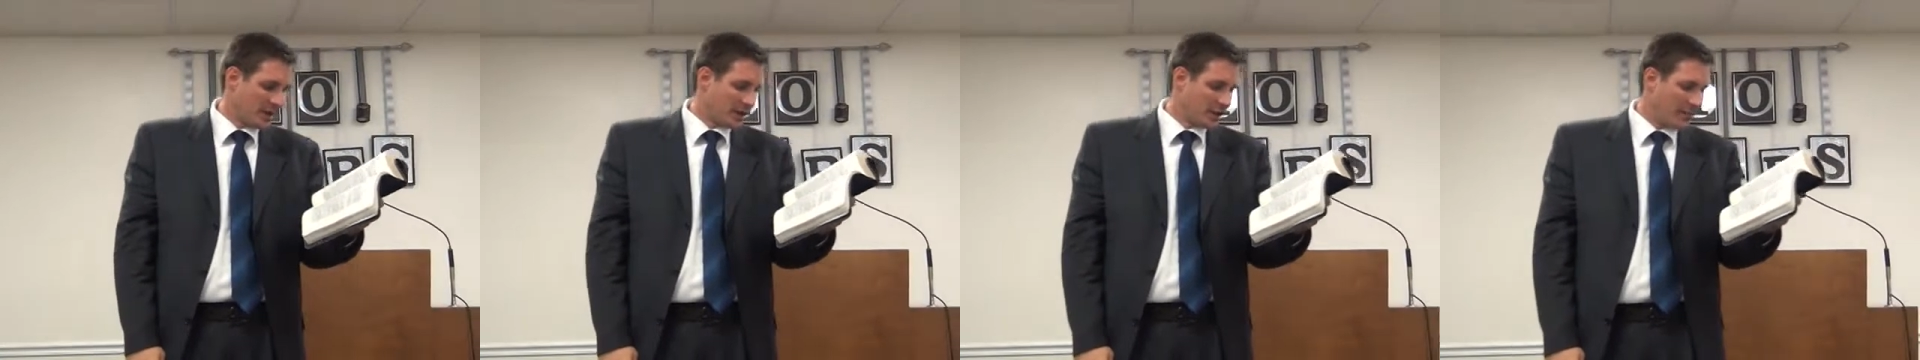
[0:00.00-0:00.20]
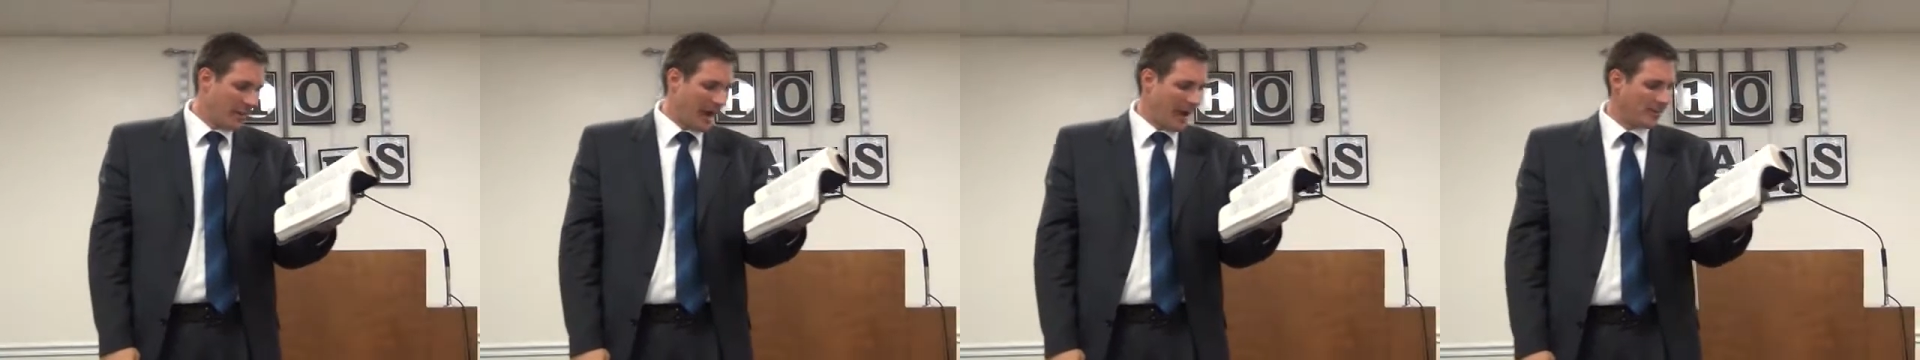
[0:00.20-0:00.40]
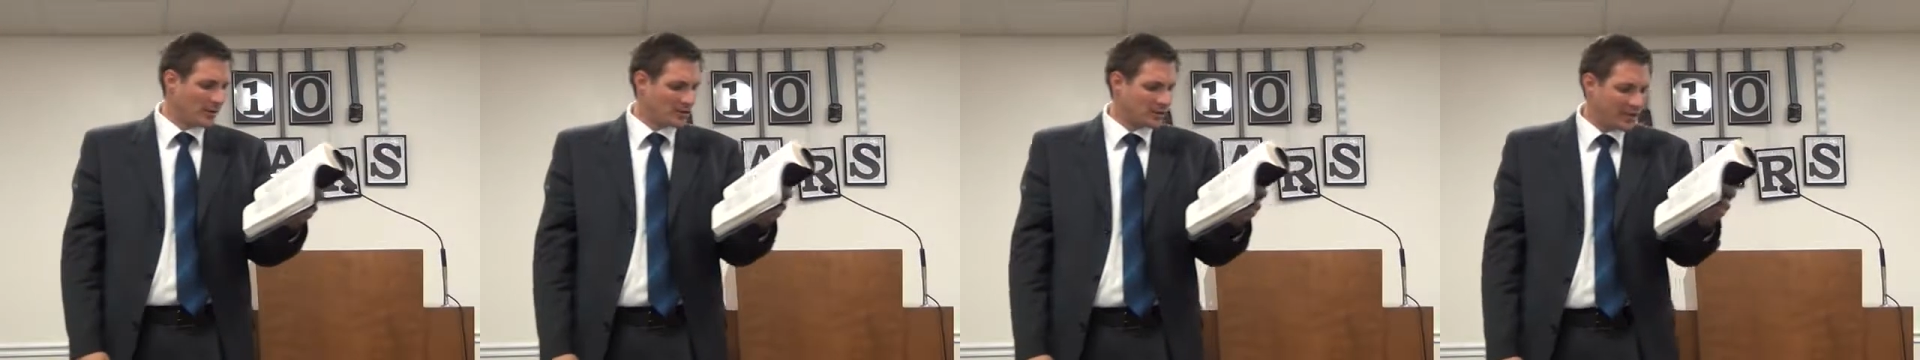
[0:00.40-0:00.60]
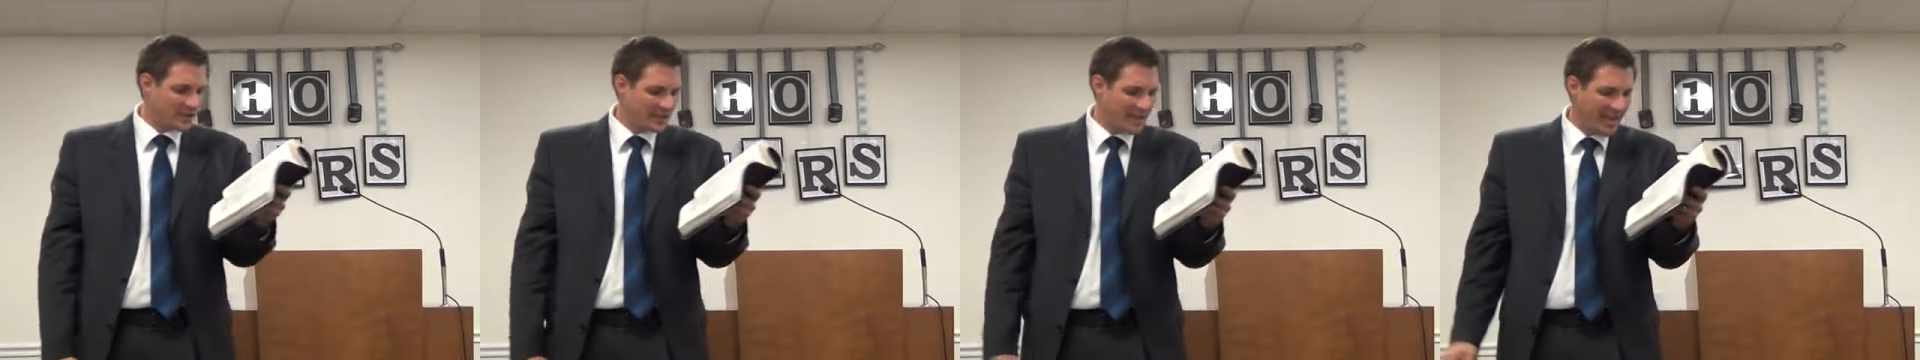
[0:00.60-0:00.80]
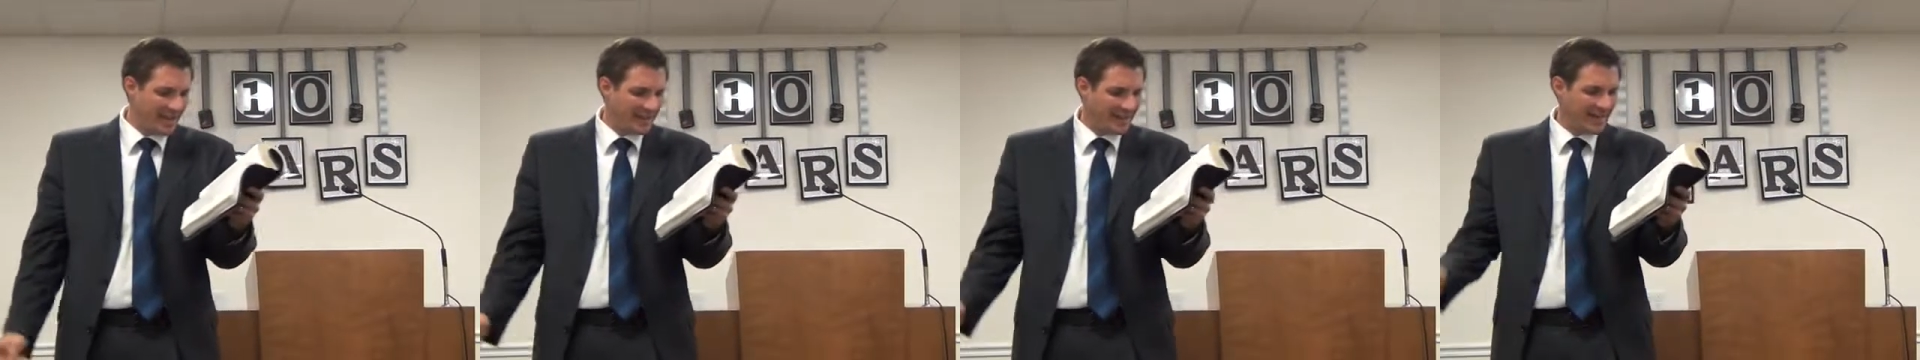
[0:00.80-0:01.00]
the Bible
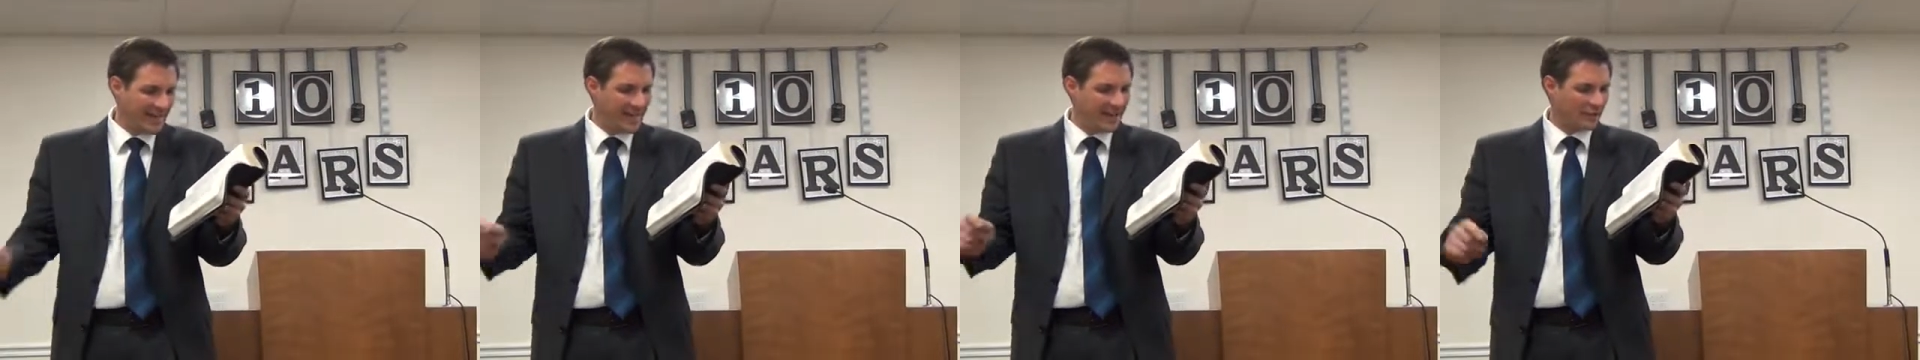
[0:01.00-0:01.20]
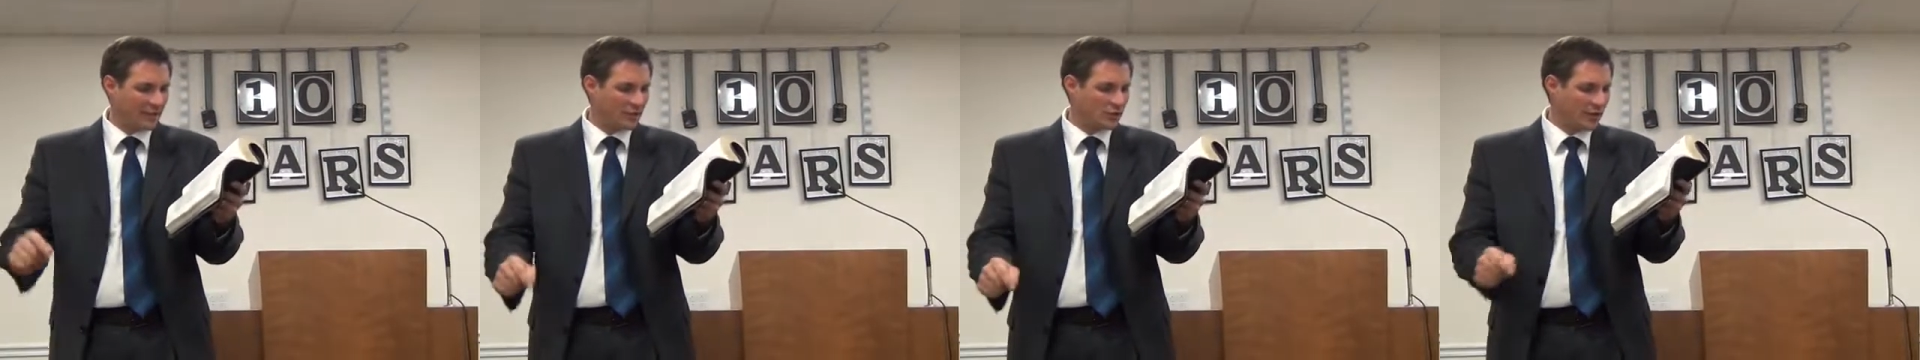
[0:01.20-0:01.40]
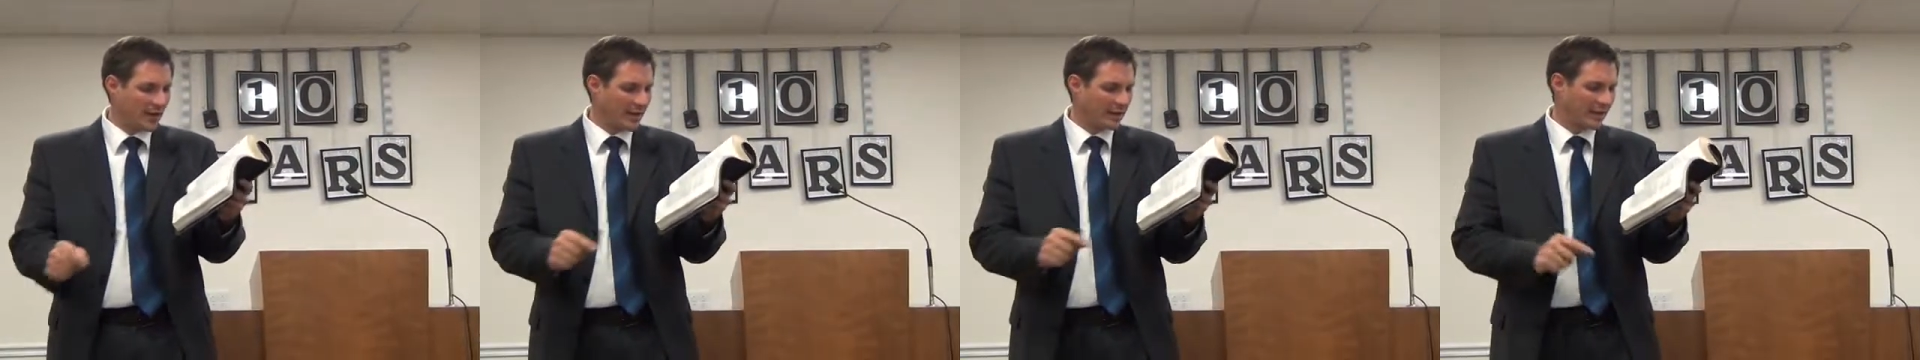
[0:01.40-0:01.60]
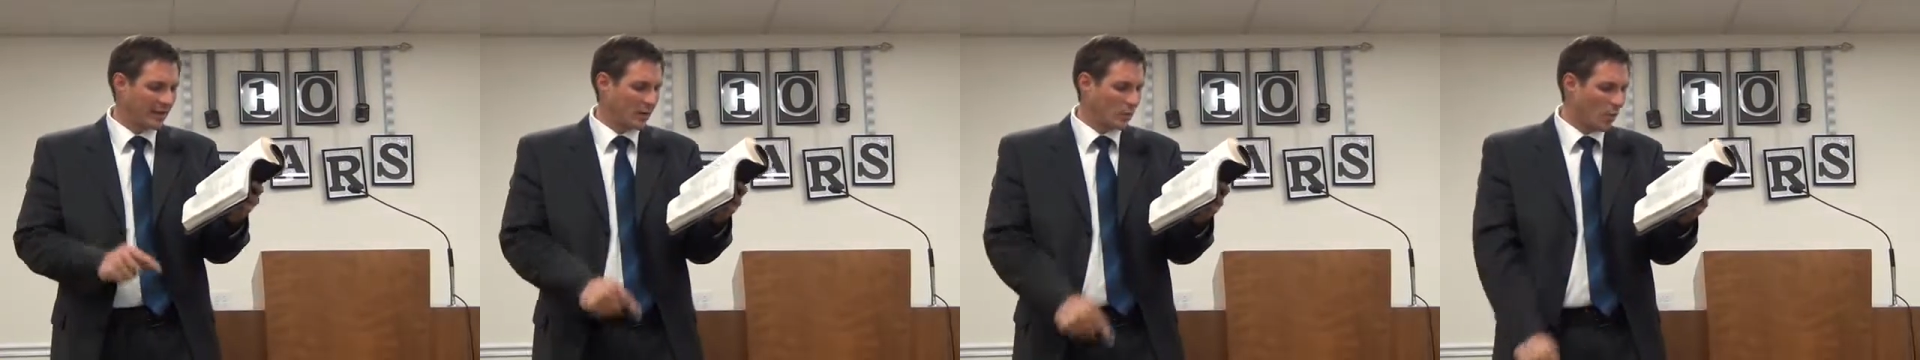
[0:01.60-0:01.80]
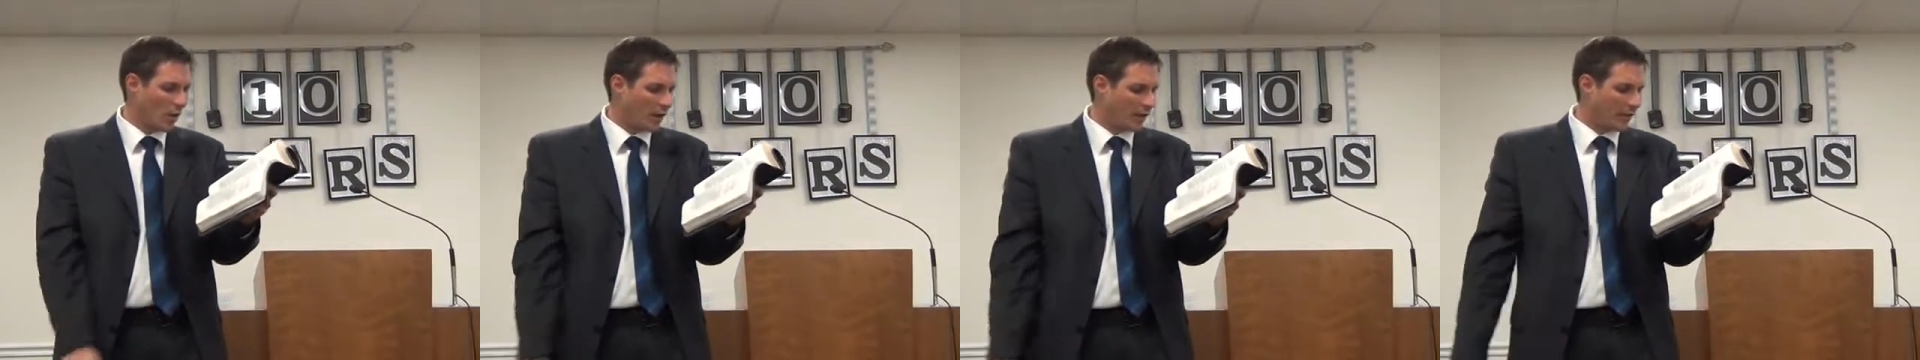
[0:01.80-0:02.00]
says, he that eateth and drinketh
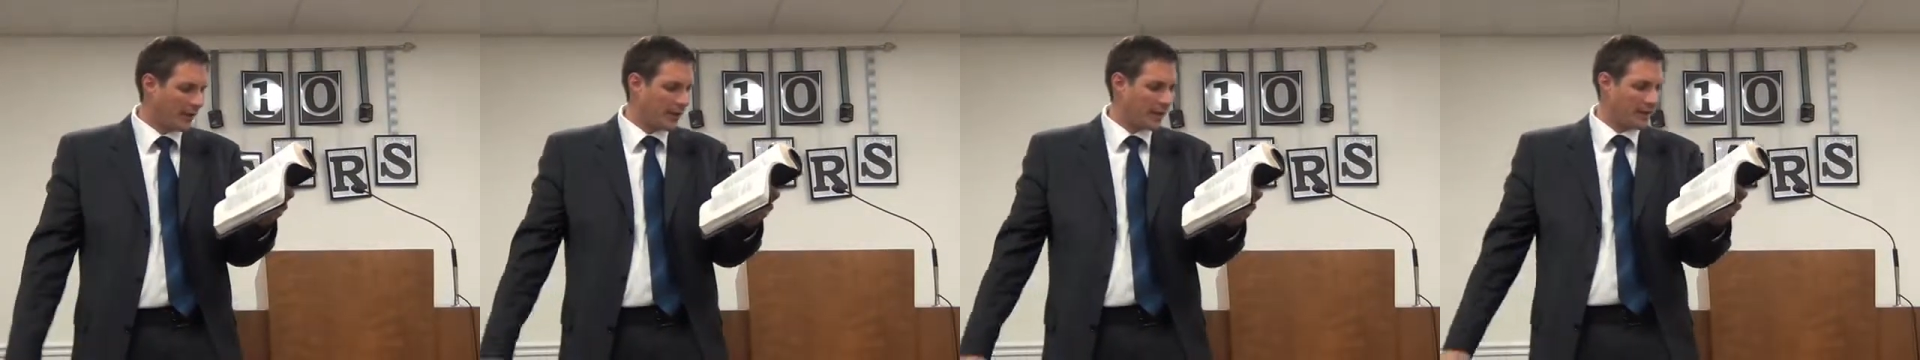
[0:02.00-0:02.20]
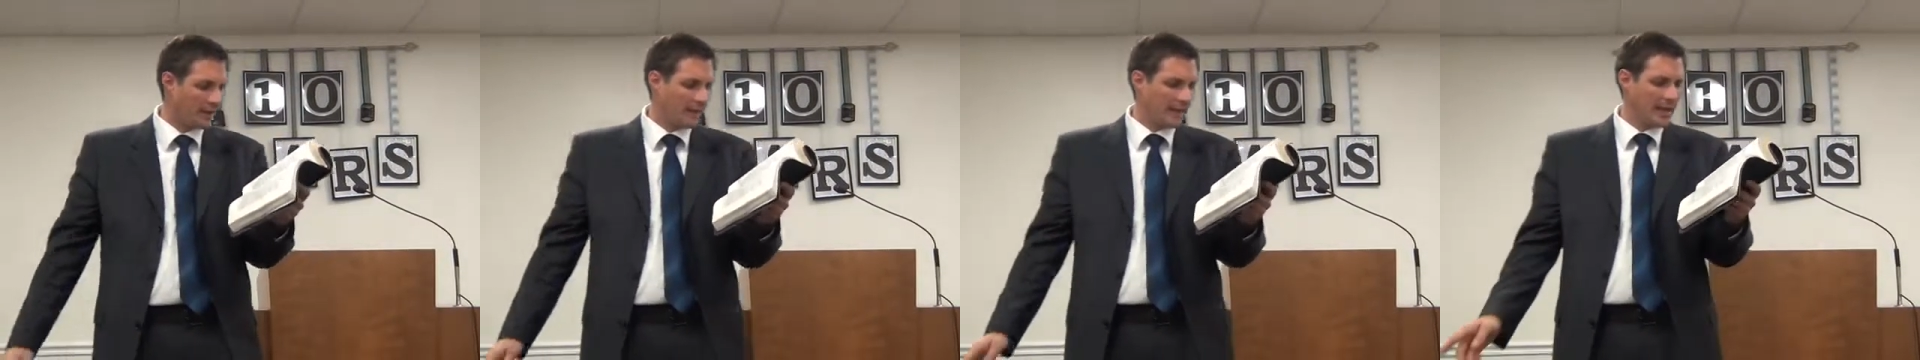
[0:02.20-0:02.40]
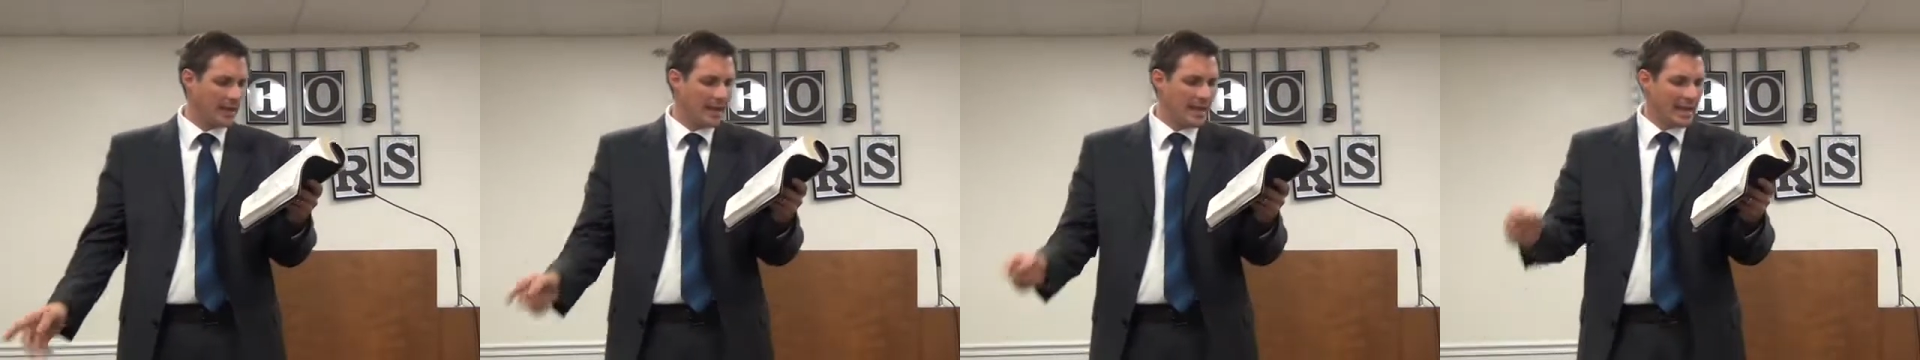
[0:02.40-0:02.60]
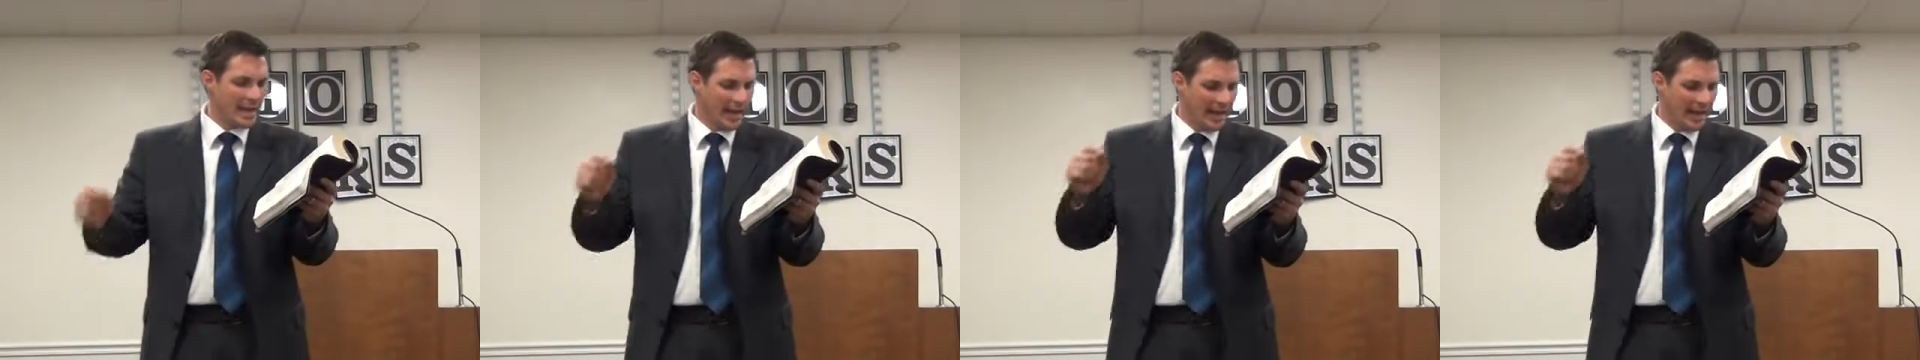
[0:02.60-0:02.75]
unworthily,